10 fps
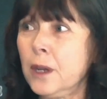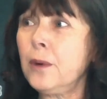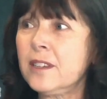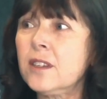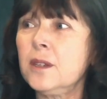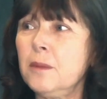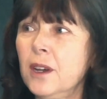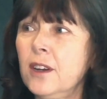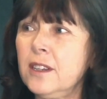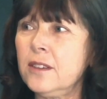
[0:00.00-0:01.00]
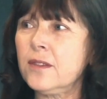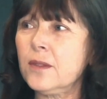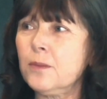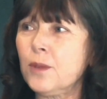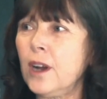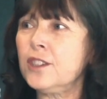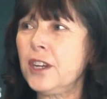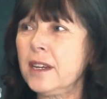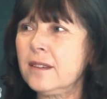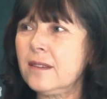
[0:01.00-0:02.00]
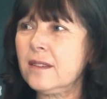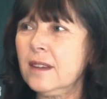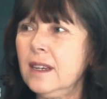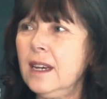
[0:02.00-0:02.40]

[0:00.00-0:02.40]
requesting me on his projects.